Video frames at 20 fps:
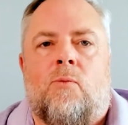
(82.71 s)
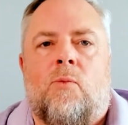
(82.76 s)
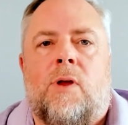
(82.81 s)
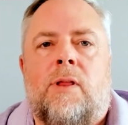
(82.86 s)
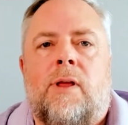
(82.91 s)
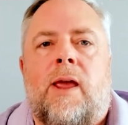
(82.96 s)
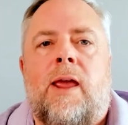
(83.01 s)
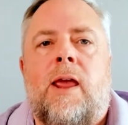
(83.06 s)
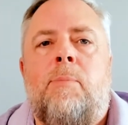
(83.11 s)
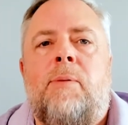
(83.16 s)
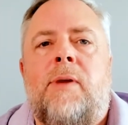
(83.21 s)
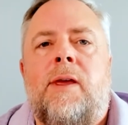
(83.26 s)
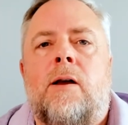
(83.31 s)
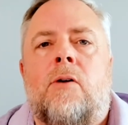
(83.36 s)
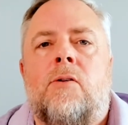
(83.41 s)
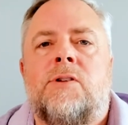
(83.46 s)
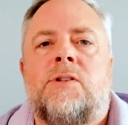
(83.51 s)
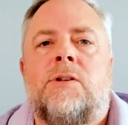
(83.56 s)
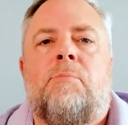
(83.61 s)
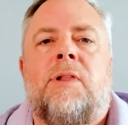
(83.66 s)
Well, APR
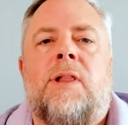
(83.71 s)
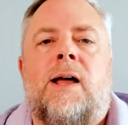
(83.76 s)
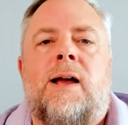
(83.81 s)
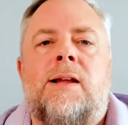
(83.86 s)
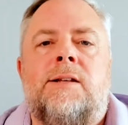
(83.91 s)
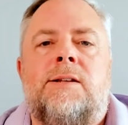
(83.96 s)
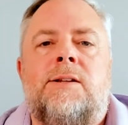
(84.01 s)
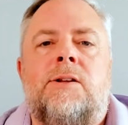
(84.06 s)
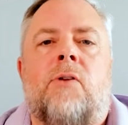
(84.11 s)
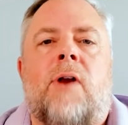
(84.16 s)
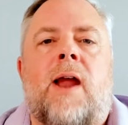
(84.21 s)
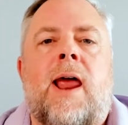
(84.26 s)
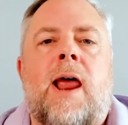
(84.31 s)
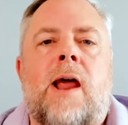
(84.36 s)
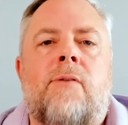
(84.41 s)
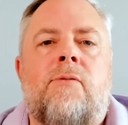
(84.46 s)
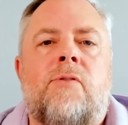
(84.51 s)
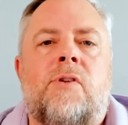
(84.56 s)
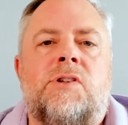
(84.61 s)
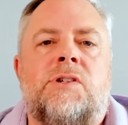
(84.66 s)
is applied to your
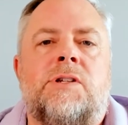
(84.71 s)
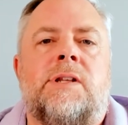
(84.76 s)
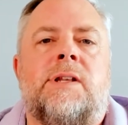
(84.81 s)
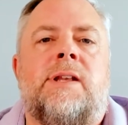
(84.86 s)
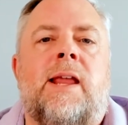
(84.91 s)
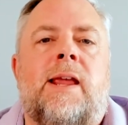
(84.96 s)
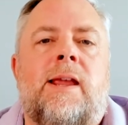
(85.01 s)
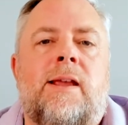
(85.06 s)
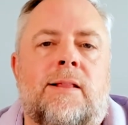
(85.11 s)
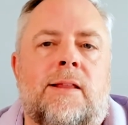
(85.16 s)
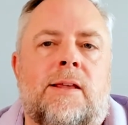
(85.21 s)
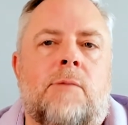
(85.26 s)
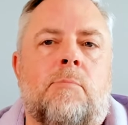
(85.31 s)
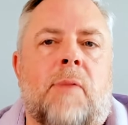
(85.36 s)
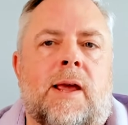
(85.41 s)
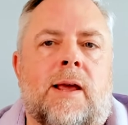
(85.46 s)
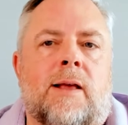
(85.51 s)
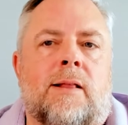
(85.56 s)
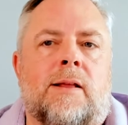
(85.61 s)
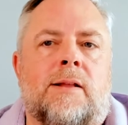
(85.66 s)
average daily
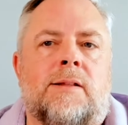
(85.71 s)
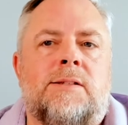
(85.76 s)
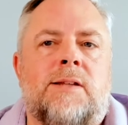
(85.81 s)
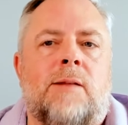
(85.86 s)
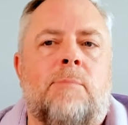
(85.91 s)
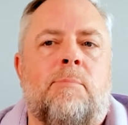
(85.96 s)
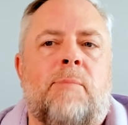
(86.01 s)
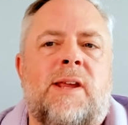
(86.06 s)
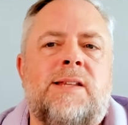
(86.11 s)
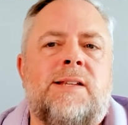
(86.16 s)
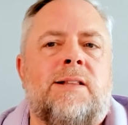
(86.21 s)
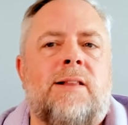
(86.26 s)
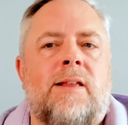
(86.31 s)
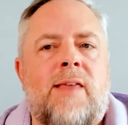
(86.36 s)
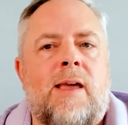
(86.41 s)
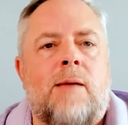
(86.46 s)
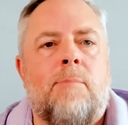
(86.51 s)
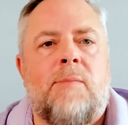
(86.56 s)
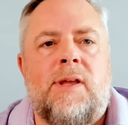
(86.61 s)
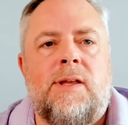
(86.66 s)
balance. And basically
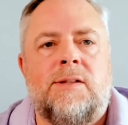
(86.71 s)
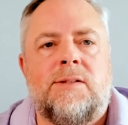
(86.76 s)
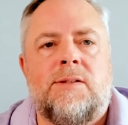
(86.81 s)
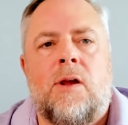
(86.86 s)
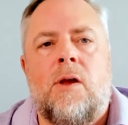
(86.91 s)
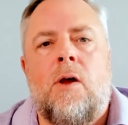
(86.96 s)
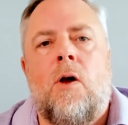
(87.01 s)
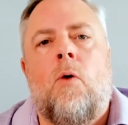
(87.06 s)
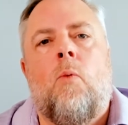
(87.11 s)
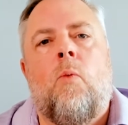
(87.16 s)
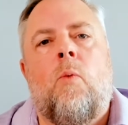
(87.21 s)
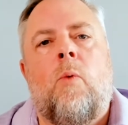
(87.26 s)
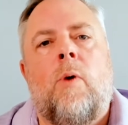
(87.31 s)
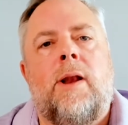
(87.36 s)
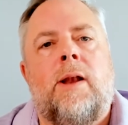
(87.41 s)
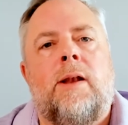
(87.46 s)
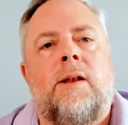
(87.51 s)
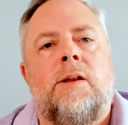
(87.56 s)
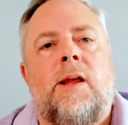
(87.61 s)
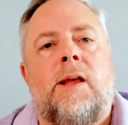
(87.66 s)
that means
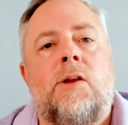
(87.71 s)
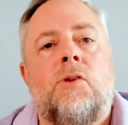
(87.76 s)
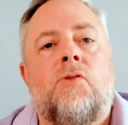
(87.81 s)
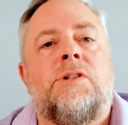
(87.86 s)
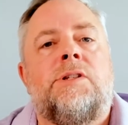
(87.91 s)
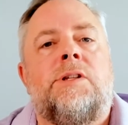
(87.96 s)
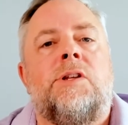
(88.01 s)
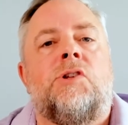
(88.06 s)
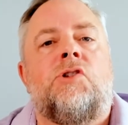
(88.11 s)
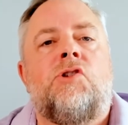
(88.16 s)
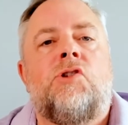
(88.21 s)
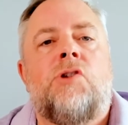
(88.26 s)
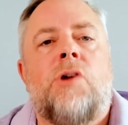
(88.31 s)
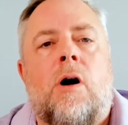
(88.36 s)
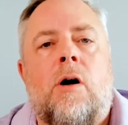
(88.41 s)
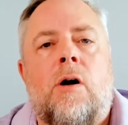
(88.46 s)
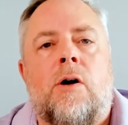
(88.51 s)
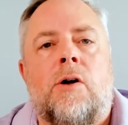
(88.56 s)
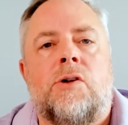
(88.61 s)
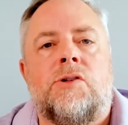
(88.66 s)
when interest is
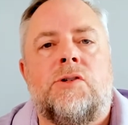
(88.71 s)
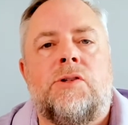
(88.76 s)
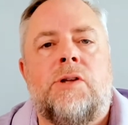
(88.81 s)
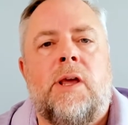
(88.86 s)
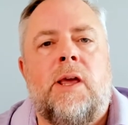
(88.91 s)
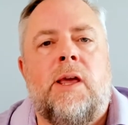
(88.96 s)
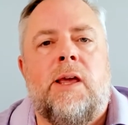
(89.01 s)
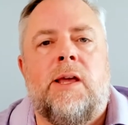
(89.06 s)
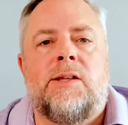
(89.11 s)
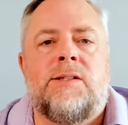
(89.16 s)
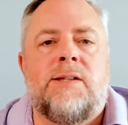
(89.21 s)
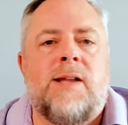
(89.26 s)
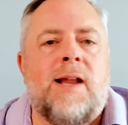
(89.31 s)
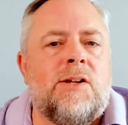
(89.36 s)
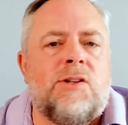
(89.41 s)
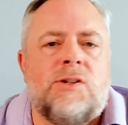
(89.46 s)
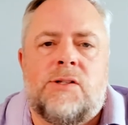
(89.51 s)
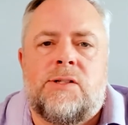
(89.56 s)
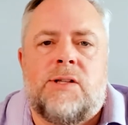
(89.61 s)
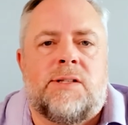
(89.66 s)
charged, it's not
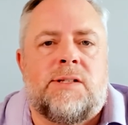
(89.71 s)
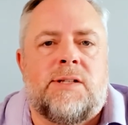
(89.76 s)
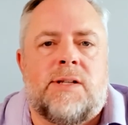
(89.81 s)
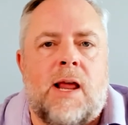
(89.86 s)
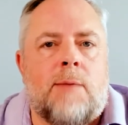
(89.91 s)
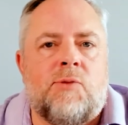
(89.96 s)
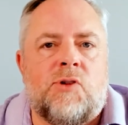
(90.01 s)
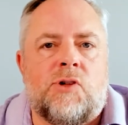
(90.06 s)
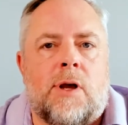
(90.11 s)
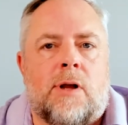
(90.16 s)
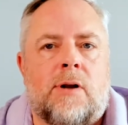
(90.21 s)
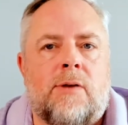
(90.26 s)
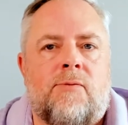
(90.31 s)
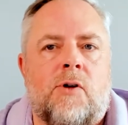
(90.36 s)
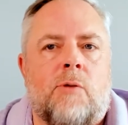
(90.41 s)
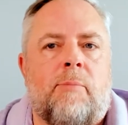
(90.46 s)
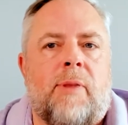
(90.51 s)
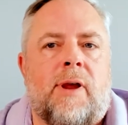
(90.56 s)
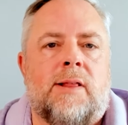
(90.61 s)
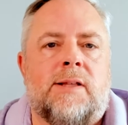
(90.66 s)
just a snapshot of
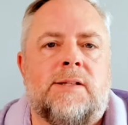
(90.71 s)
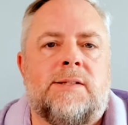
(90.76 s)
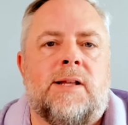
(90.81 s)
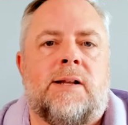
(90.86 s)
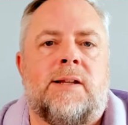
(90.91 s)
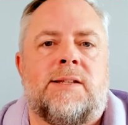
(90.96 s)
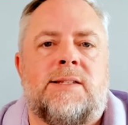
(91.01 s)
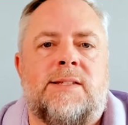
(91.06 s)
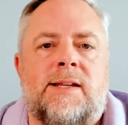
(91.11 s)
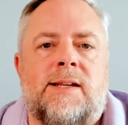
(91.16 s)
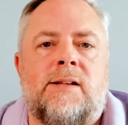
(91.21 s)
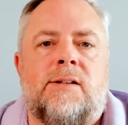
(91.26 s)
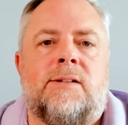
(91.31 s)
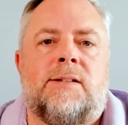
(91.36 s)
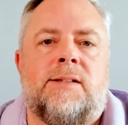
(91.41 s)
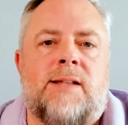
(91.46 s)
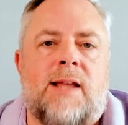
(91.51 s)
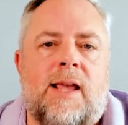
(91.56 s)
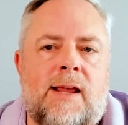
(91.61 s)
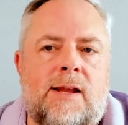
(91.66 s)
your balance on a single
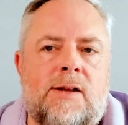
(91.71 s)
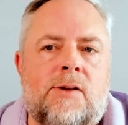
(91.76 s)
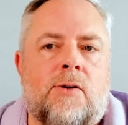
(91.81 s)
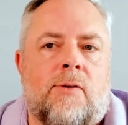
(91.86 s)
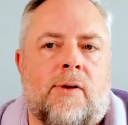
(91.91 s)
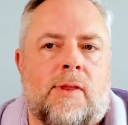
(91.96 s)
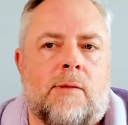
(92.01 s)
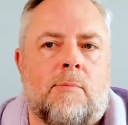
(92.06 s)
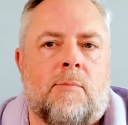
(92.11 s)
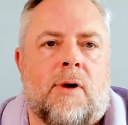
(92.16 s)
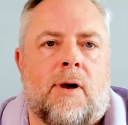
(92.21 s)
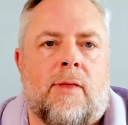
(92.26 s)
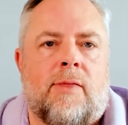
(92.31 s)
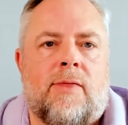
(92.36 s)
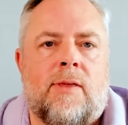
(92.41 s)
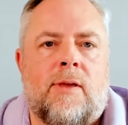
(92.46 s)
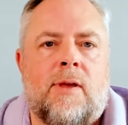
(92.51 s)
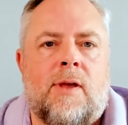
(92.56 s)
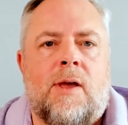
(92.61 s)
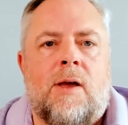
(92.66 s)
day during the
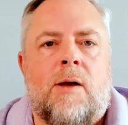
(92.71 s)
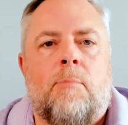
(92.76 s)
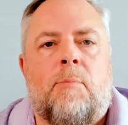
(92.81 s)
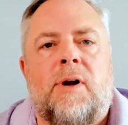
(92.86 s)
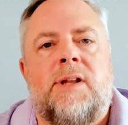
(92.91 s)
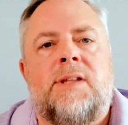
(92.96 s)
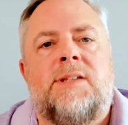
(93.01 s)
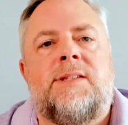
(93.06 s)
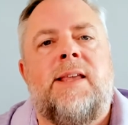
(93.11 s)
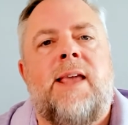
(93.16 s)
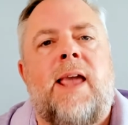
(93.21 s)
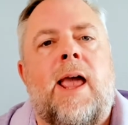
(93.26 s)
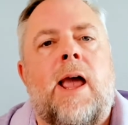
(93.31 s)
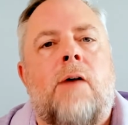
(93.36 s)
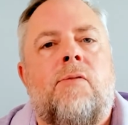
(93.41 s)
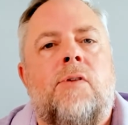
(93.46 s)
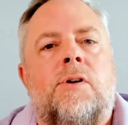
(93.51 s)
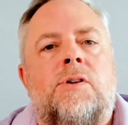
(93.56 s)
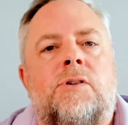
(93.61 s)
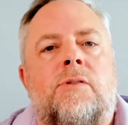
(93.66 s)
month, but it's the
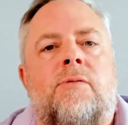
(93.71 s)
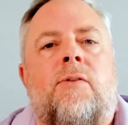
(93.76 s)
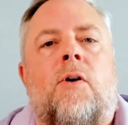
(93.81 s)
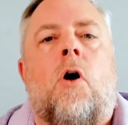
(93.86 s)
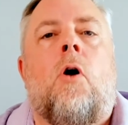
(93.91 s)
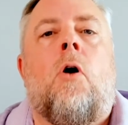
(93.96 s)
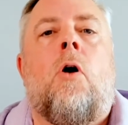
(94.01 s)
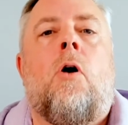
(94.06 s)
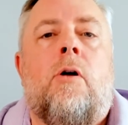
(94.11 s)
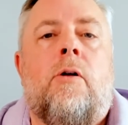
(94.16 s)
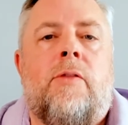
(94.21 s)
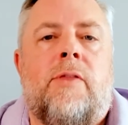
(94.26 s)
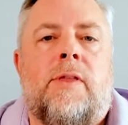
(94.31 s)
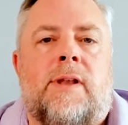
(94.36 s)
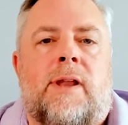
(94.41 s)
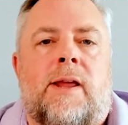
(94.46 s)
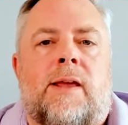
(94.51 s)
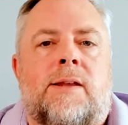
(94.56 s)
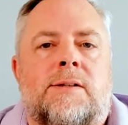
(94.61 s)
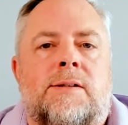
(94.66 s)
average of all the
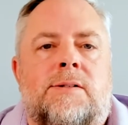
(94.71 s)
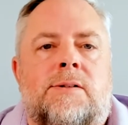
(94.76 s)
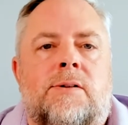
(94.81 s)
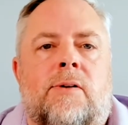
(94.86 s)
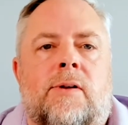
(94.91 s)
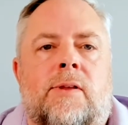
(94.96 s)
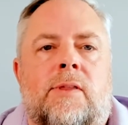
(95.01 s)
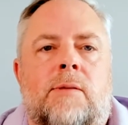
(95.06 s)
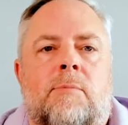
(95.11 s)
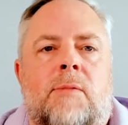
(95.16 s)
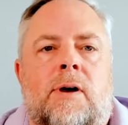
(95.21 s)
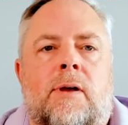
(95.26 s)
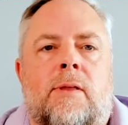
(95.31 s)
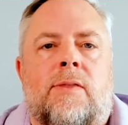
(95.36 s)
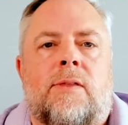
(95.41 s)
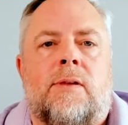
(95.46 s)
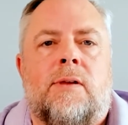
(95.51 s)
days during the month.